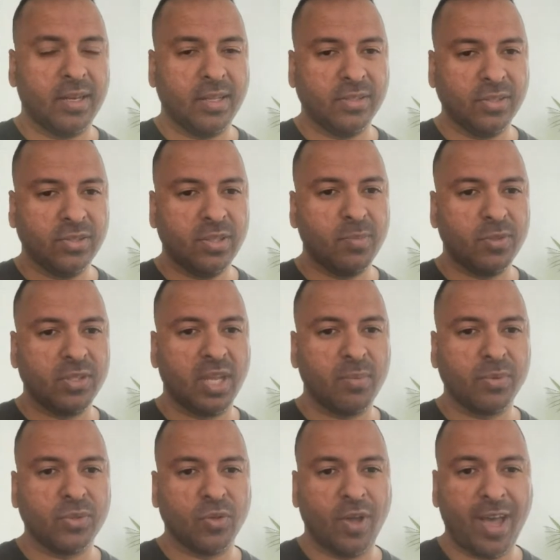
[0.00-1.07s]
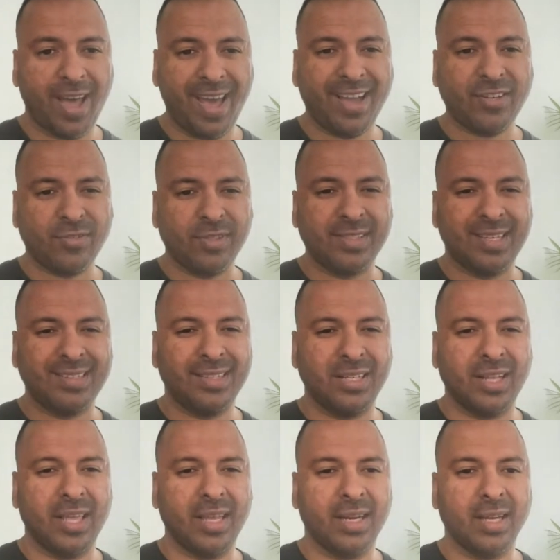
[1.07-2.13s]
a system is able to actually take the
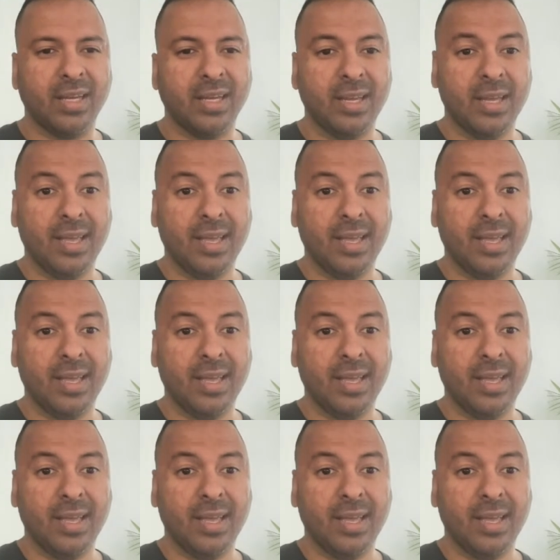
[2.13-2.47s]
data